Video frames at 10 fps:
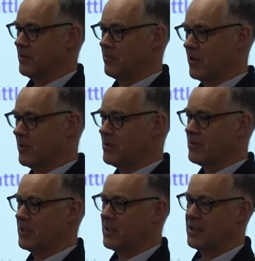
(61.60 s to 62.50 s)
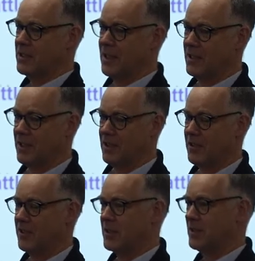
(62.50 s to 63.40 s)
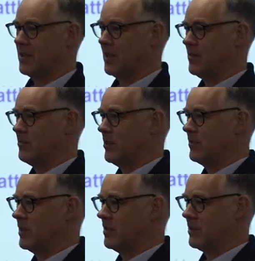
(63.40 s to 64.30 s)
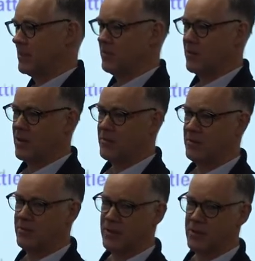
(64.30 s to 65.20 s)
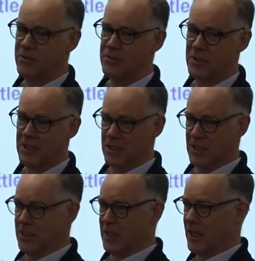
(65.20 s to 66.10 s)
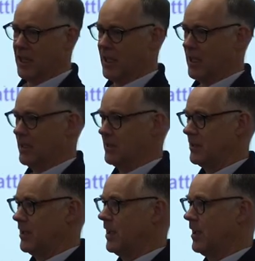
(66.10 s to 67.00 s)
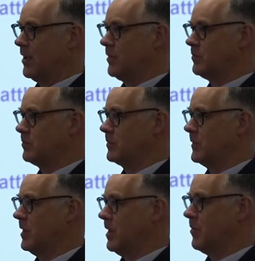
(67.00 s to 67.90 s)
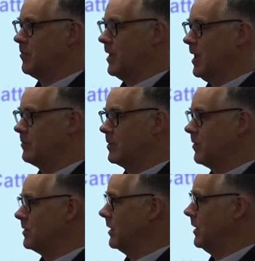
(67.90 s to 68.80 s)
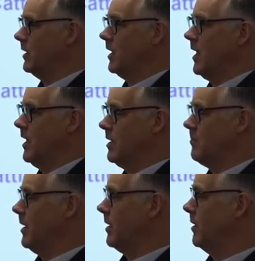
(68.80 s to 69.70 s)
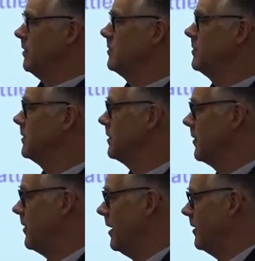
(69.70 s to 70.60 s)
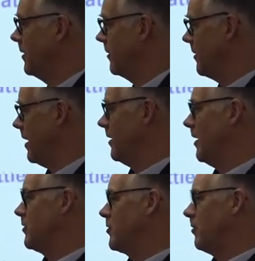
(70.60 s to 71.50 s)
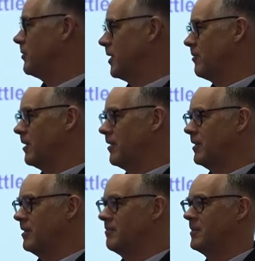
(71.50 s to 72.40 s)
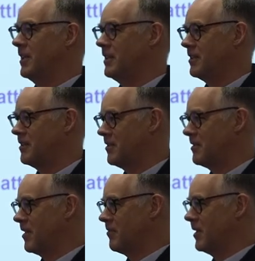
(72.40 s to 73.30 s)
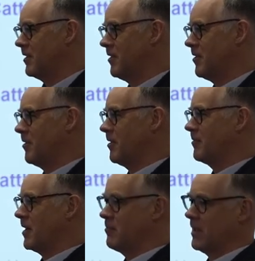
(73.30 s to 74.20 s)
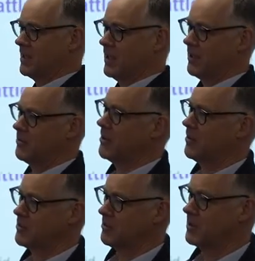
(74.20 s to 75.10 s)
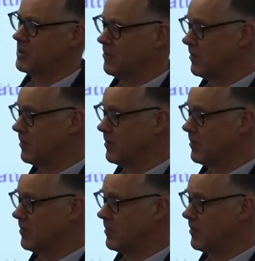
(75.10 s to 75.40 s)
forestry, and then I moved into the environment field, and yeah, perhaps it wasn't going to get any better than that job. So when I needed to do something new, I've come back to agriculture, which I'm